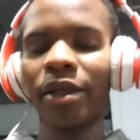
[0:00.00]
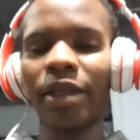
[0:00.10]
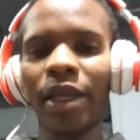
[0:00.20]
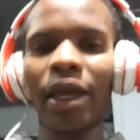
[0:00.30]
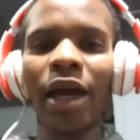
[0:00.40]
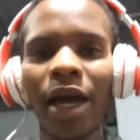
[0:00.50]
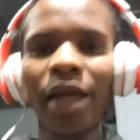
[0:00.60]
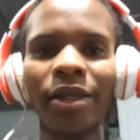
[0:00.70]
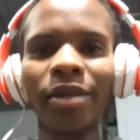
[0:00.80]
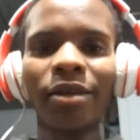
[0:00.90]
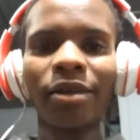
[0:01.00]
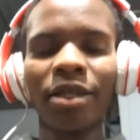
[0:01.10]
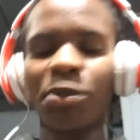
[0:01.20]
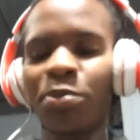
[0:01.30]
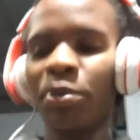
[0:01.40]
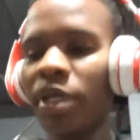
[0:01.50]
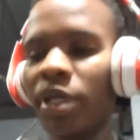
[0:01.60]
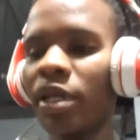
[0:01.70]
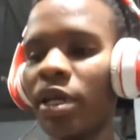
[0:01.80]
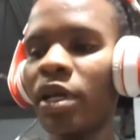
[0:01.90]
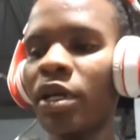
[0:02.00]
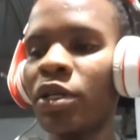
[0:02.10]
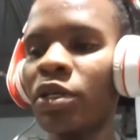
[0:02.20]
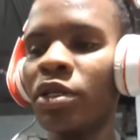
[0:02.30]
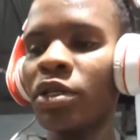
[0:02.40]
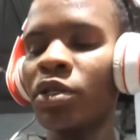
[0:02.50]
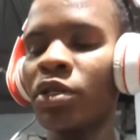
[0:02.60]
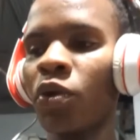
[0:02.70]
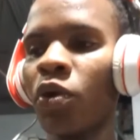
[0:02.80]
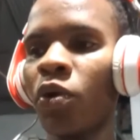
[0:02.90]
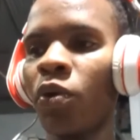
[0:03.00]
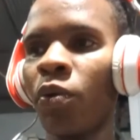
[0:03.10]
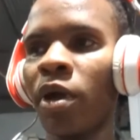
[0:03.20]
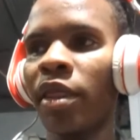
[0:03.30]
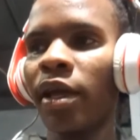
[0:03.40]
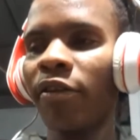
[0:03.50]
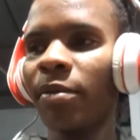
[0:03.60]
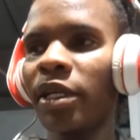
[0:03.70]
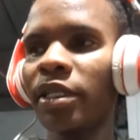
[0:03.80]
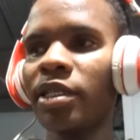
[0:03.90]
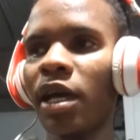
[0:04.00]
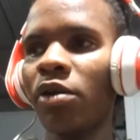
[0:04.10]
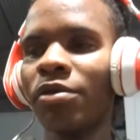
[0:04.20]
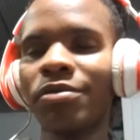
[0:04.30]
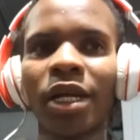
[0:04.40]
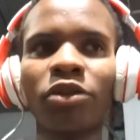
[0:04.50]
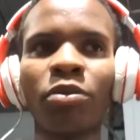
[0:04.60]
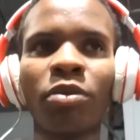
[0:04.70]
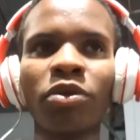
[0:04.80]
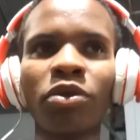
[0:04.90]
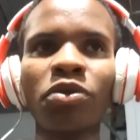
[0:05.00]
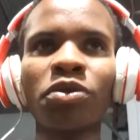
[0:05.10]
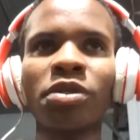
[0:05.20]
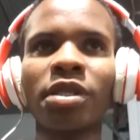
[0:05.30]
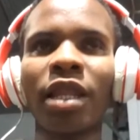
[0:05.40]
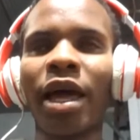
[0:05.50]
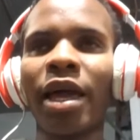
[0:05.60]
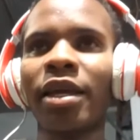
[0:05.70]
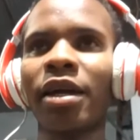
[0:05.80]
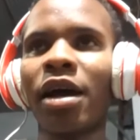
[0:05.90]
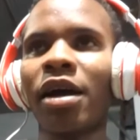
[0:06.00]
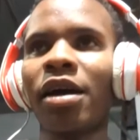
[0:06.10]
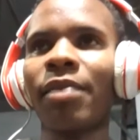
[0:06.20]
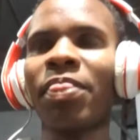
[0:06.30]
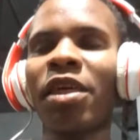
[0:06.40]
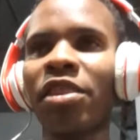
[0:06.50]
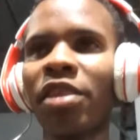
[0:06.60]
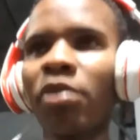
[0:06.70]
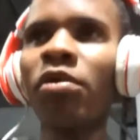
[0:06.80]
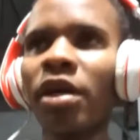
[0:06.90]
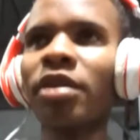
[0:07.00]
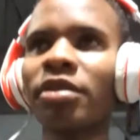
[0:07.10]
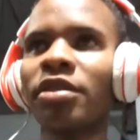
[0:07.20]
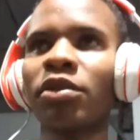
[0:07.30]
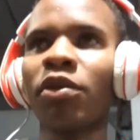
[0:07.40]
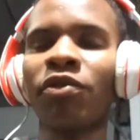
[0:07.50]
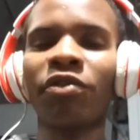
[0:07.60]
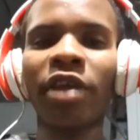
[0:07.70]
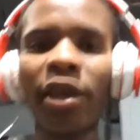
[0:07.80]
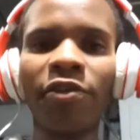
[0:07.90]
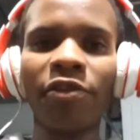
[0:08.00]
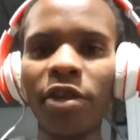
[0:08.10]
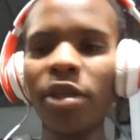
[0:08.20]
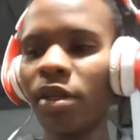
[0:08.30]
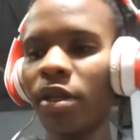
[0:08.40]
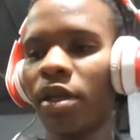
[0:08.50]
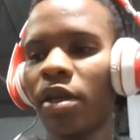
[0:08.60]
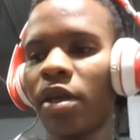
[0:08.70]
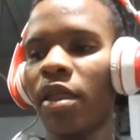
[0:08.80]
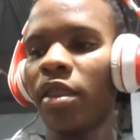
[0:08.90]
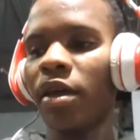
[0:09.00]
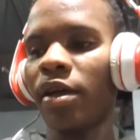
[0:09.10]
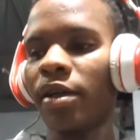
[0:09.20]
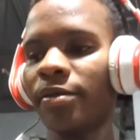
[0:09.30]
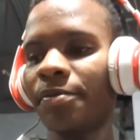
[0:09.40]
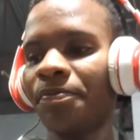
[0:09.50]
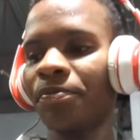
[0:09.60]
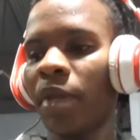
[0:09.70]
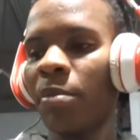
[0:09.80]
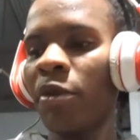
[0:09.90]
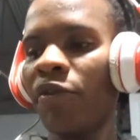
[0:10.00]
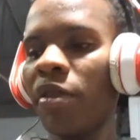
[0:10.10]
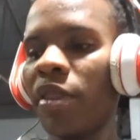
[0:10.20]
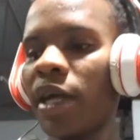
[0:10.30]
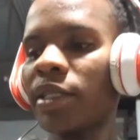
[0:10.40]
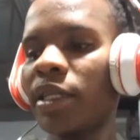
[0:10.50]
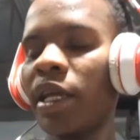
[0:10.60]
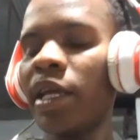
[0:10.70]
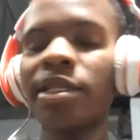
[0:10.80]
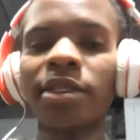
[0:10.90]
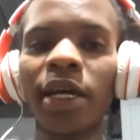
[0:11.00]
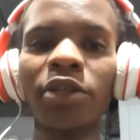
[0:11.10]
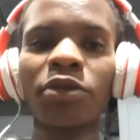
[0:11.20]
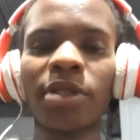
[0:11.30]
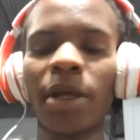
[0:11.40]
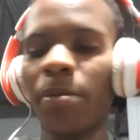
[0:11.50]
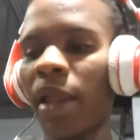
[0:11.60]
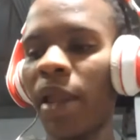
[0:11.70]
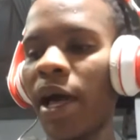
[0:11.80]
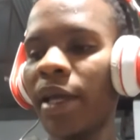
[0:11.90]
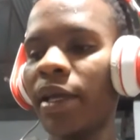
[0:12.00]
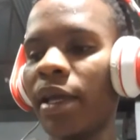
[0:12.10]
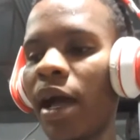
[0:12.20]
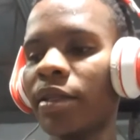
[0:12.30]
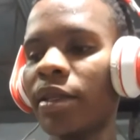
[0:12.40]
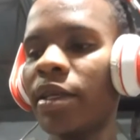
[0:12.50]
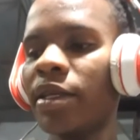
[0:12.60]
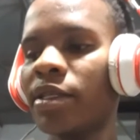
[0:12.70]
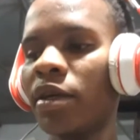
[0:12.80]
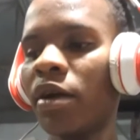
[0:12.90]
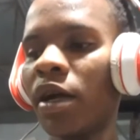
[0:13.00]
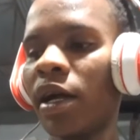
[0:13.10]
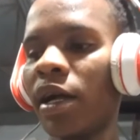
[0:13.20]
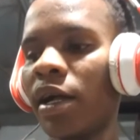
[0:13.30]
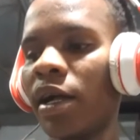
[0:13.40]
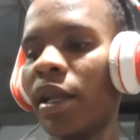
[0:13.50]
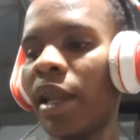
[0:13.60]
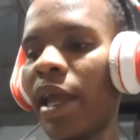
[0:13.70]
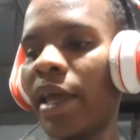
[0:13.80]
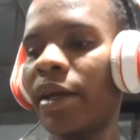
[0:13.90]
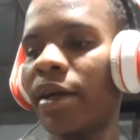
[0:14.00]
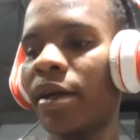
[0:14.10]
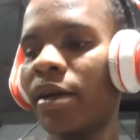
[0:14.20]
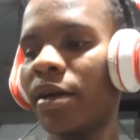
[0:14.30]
in a high speed. So the government is now trying to produce like thousands of kV. Then before that, he's trying to supply at least like